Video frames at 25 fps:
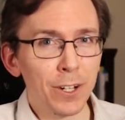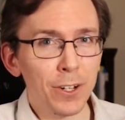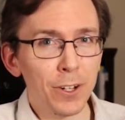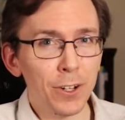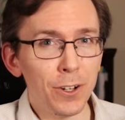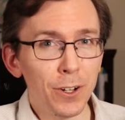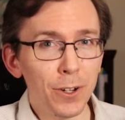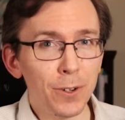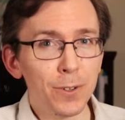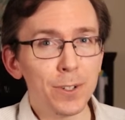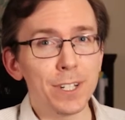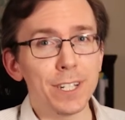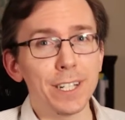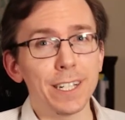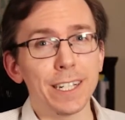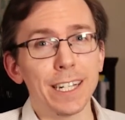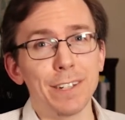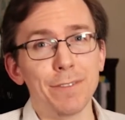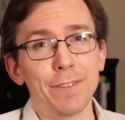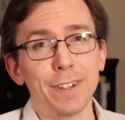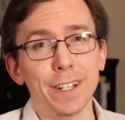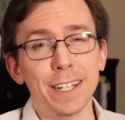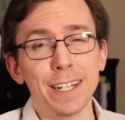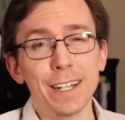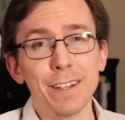no
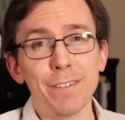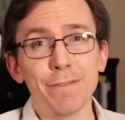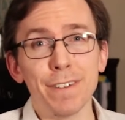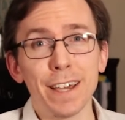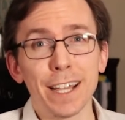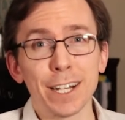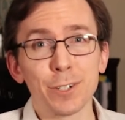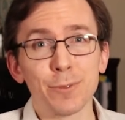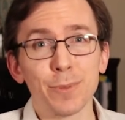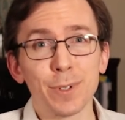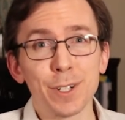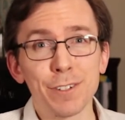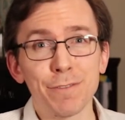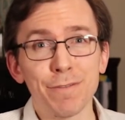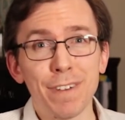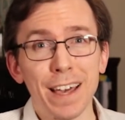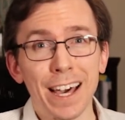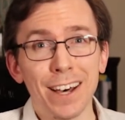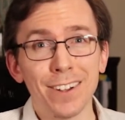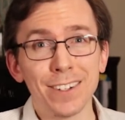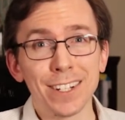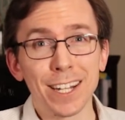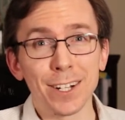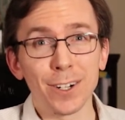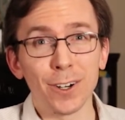significant effect was
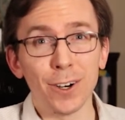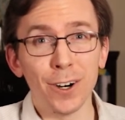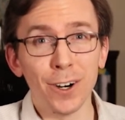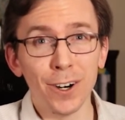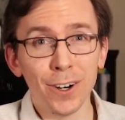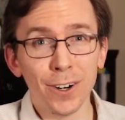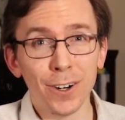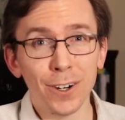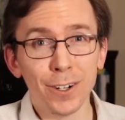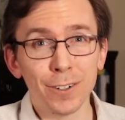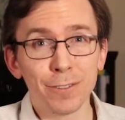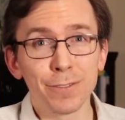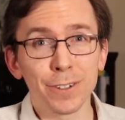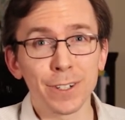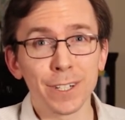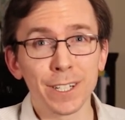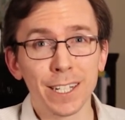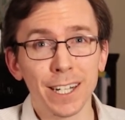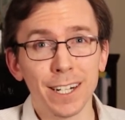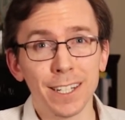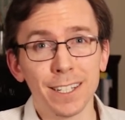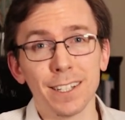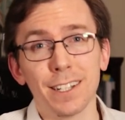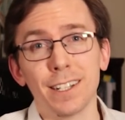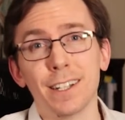found at all for
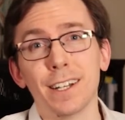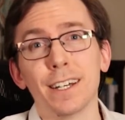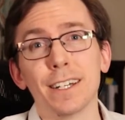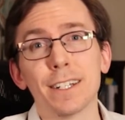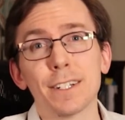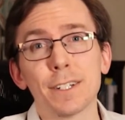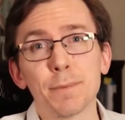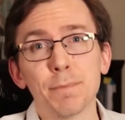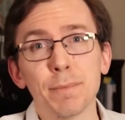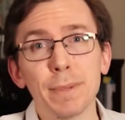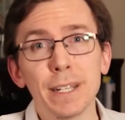gun laws,